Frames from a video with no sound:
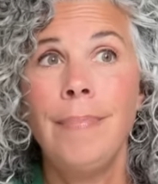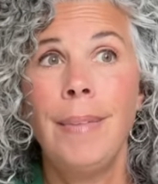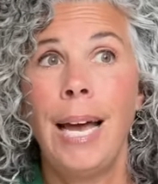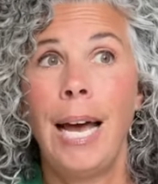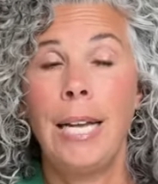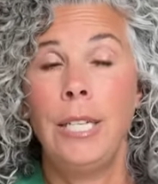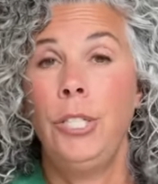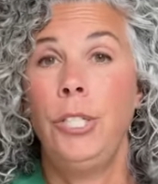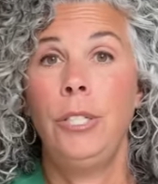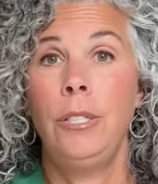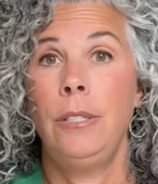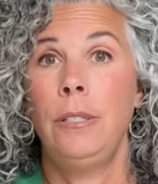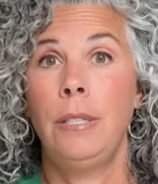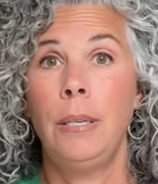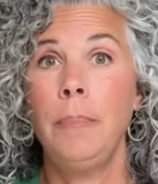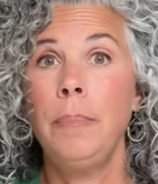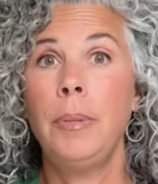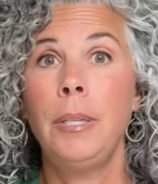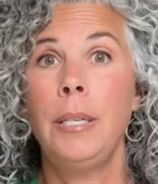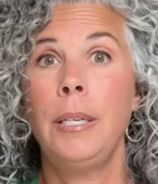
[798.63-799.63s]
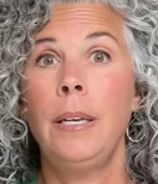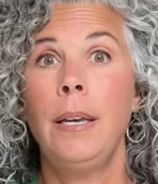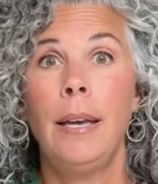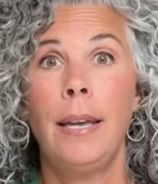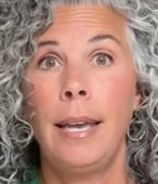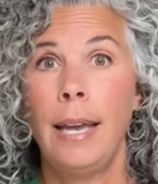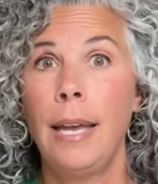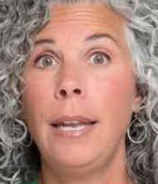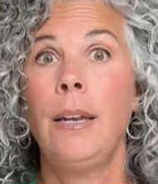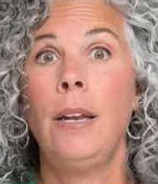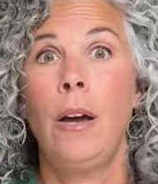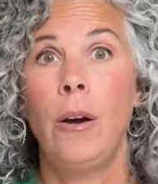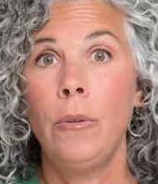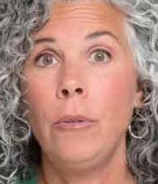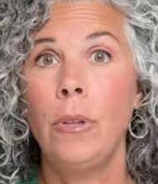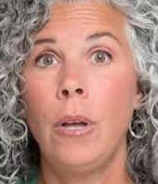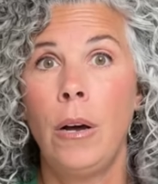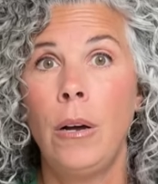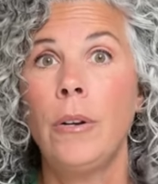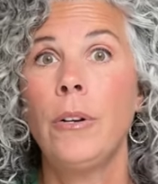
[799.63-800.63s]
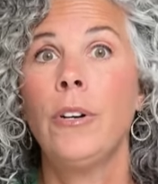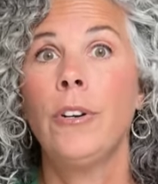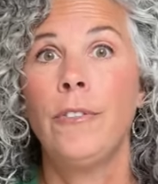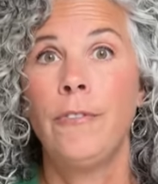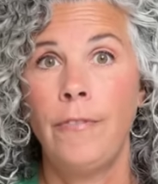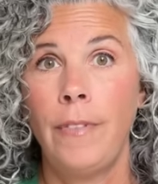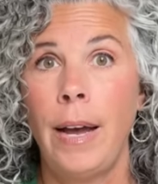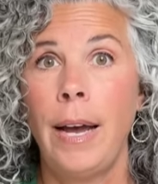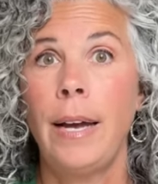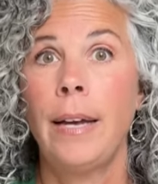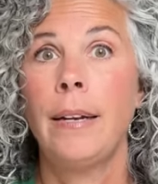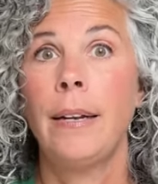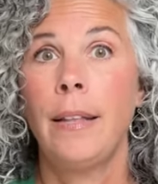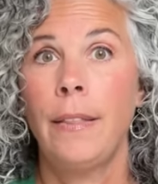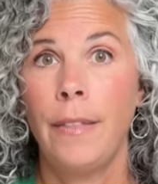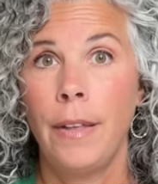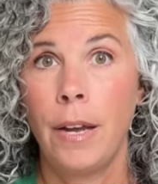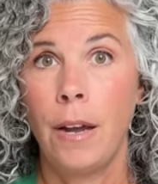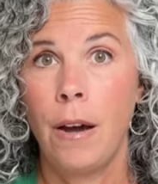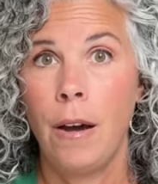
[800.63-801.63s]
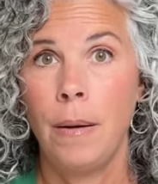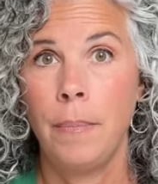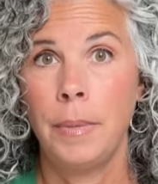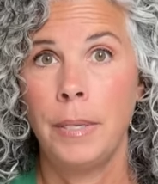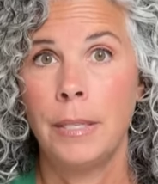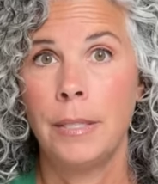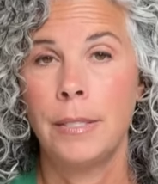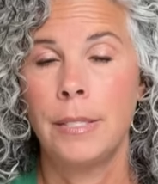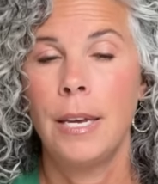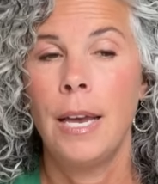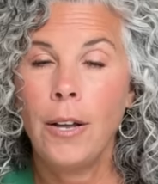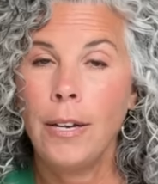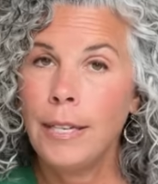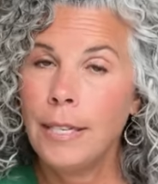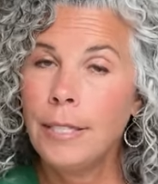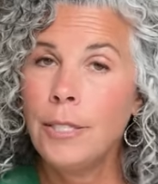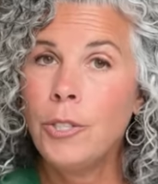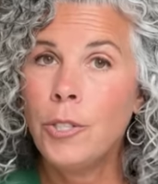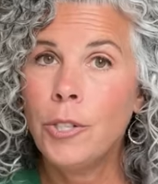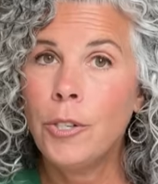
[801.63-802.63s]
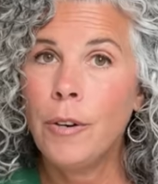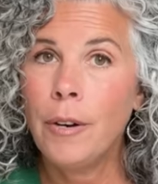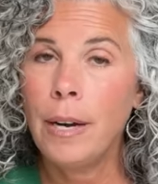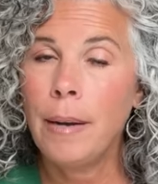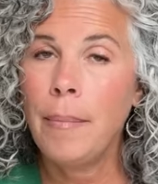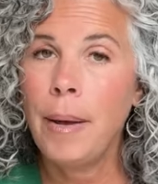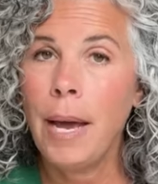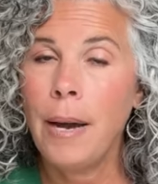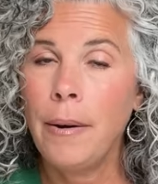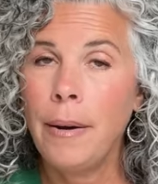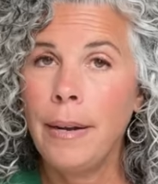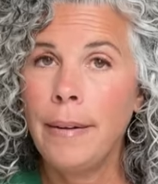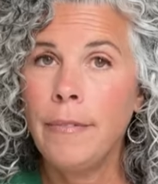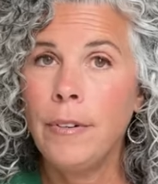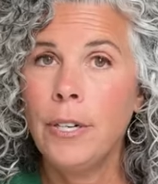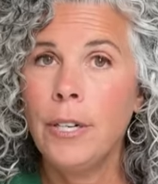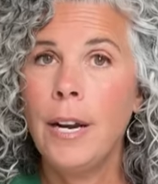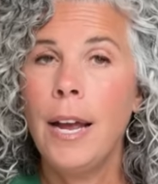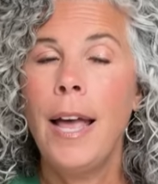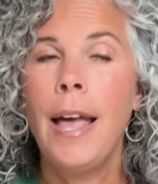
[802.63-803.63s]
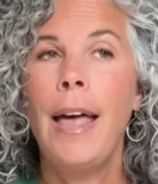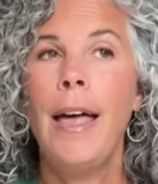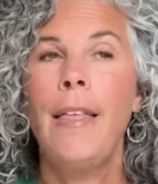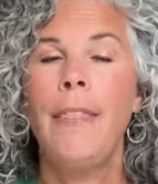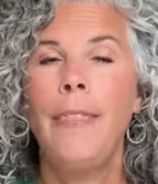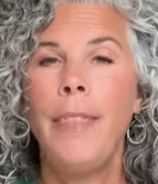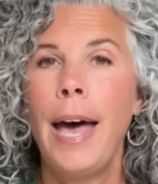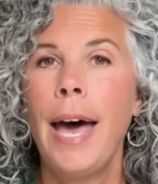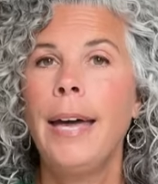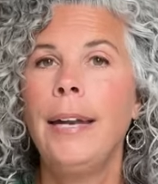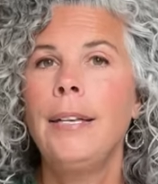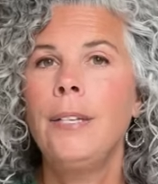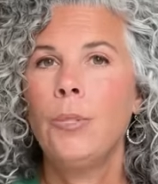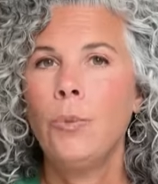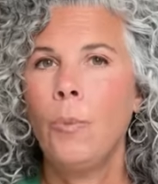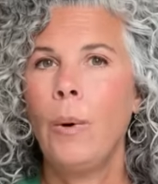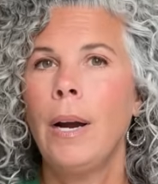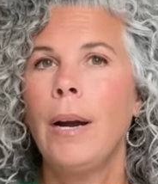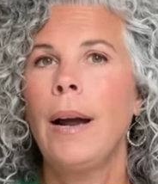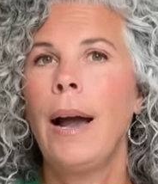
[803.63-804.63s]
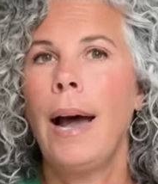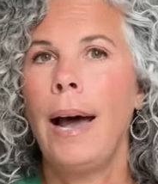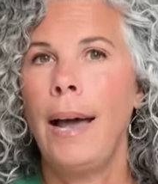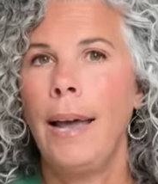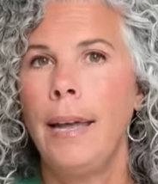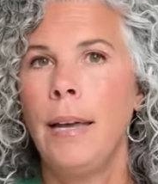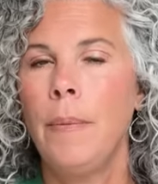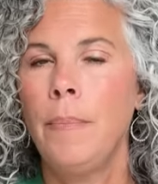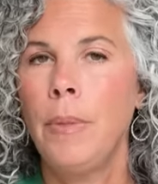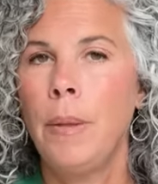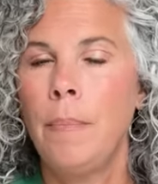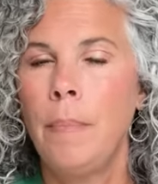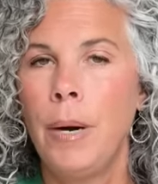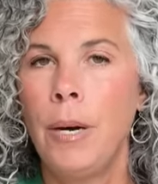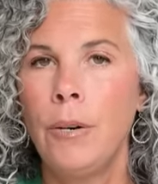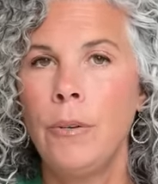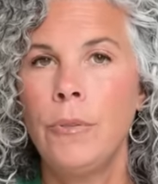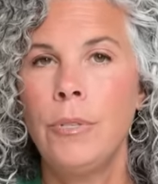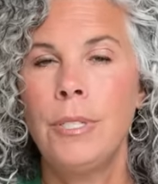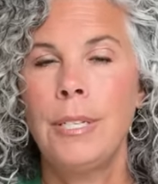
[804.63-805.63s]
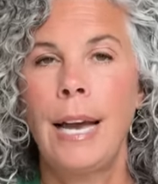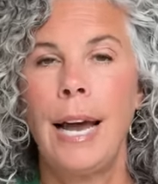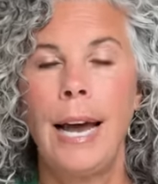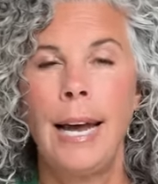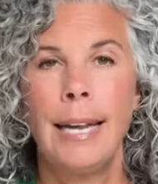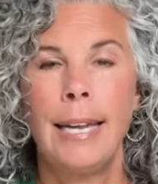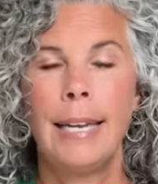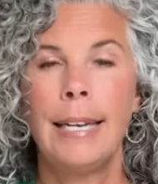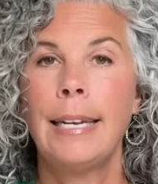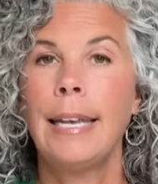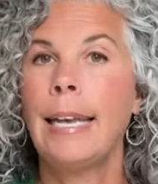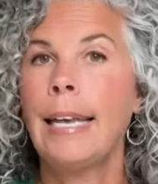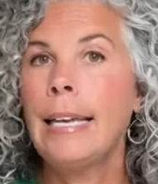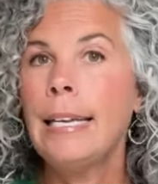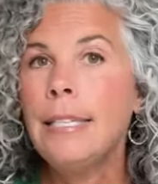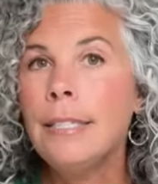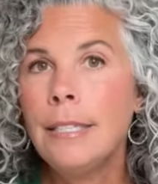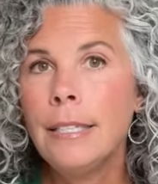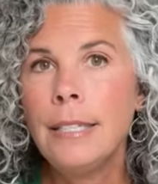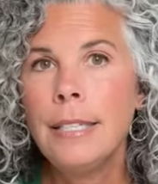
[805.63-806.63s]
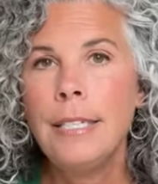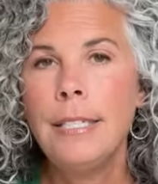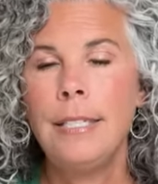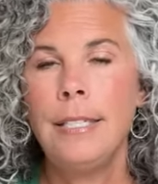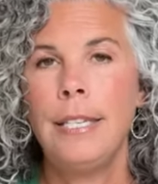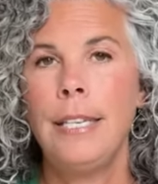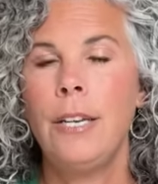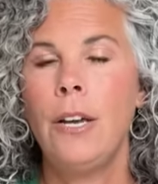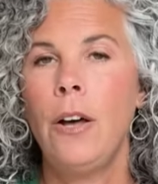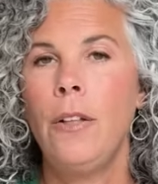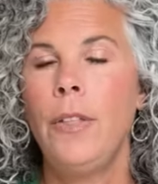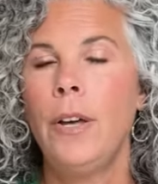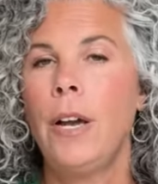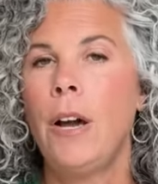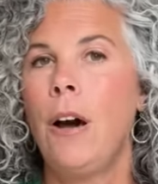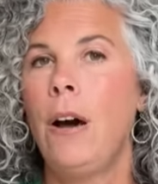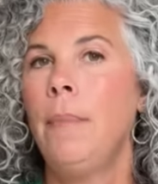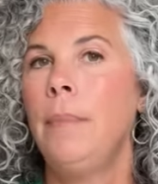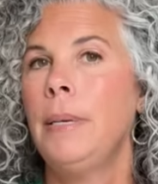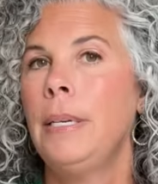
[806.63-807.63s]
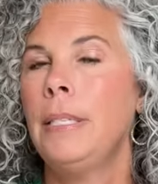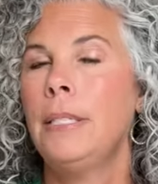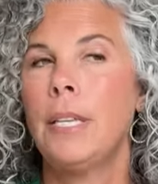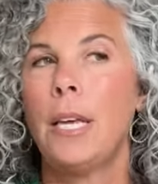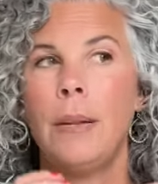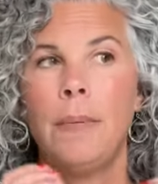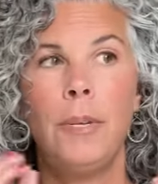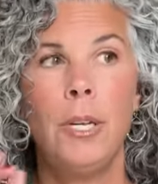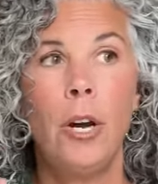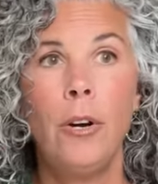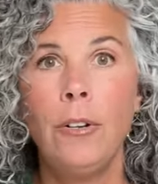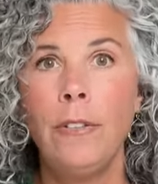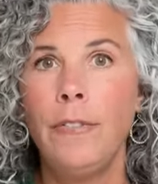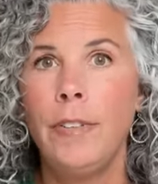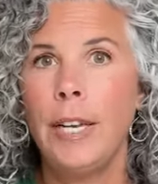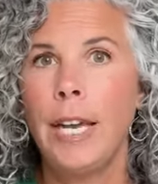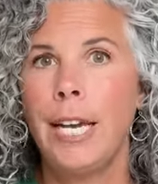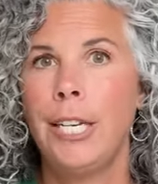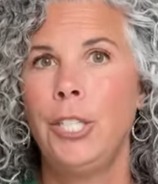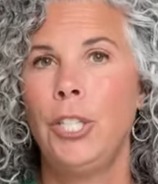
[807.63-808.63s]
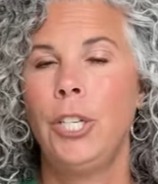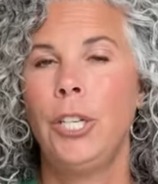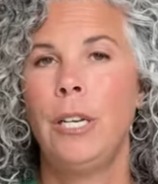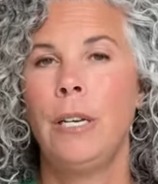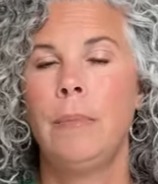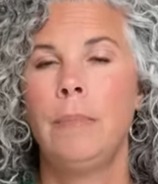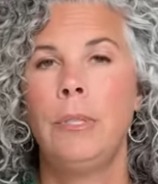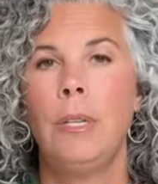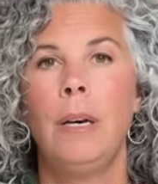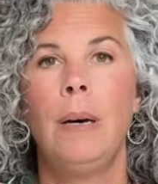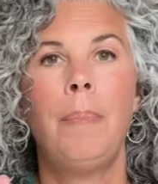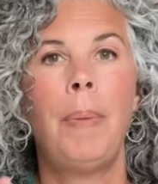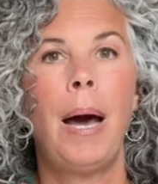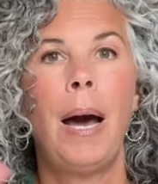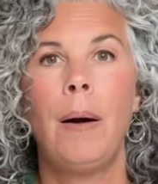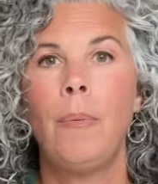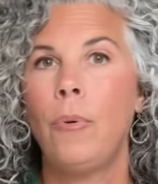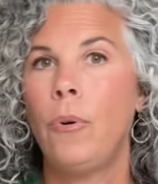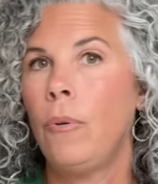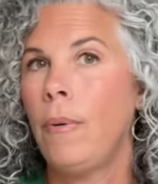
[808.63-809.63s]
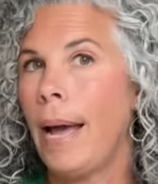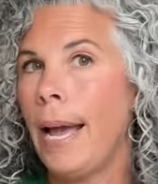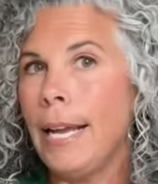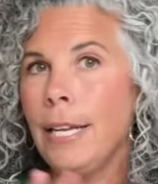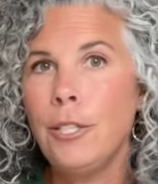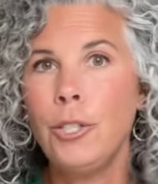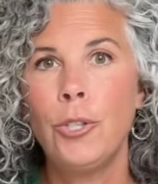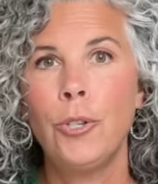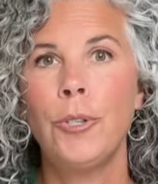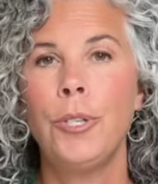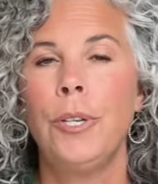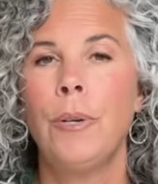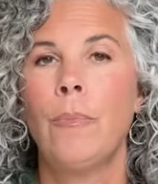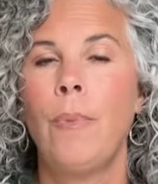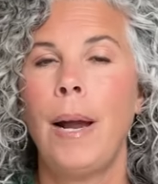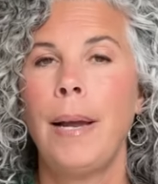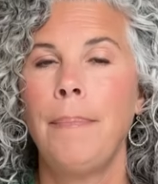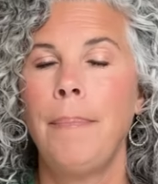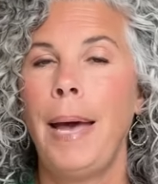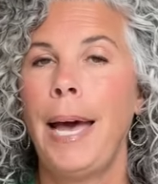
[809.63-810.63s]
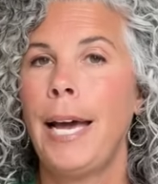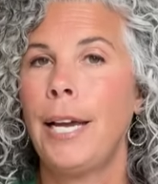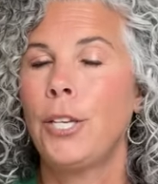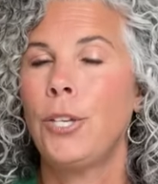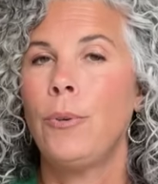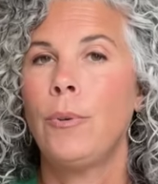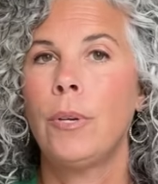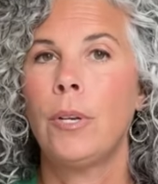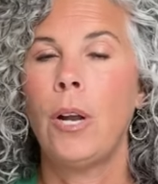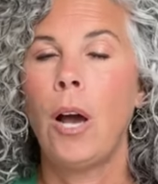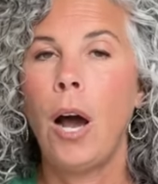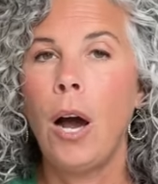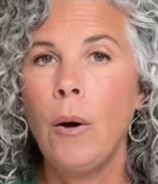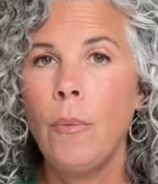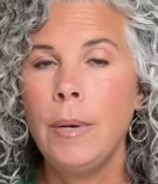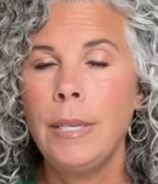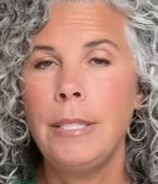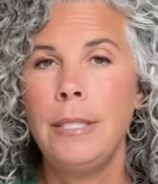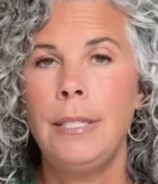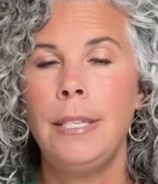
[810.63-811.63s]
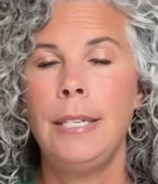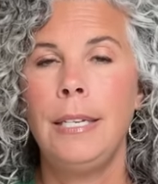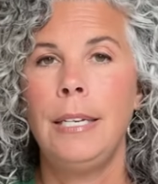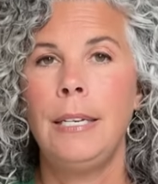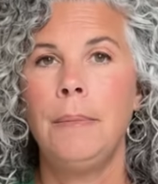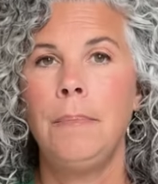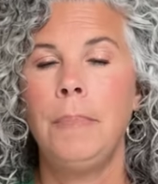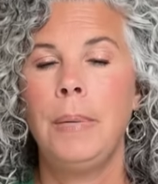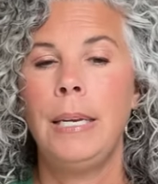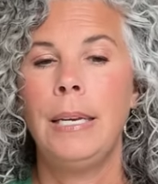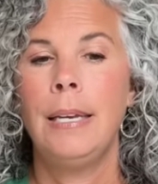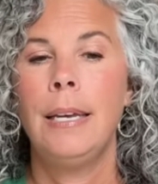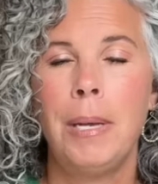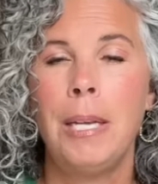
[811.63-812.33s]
I just simply can no longer find the comments. On Instagram, however, that is where I am the most. I can easily see all the comments. A notification comes up. I will answer you right back. You can always D M me.